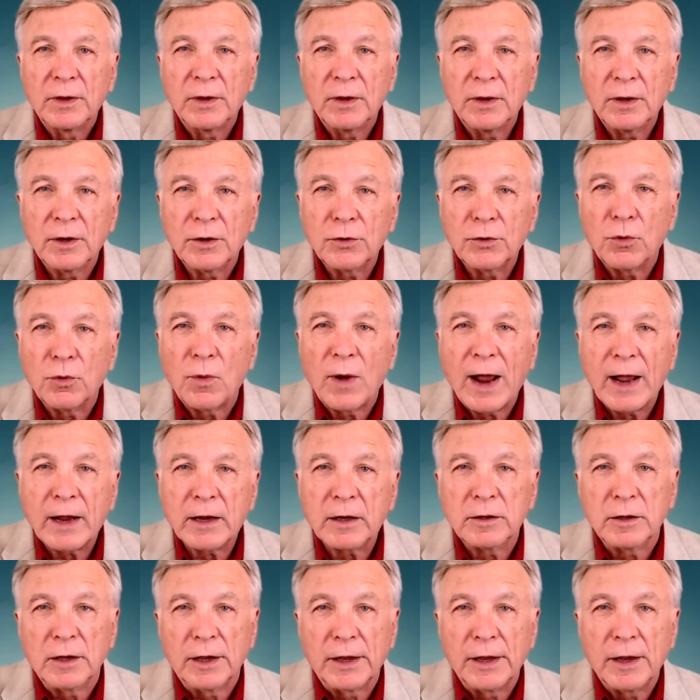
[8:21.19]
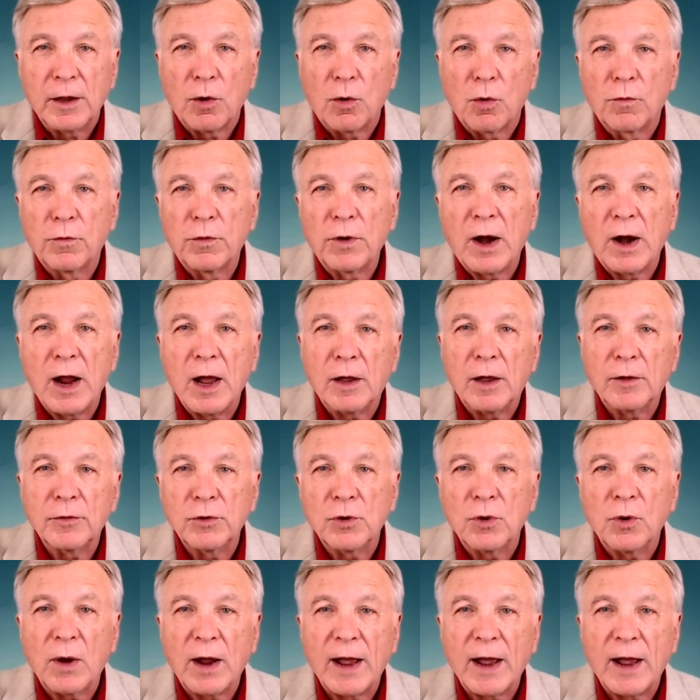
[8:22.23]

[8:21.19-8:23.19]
indirectly over how you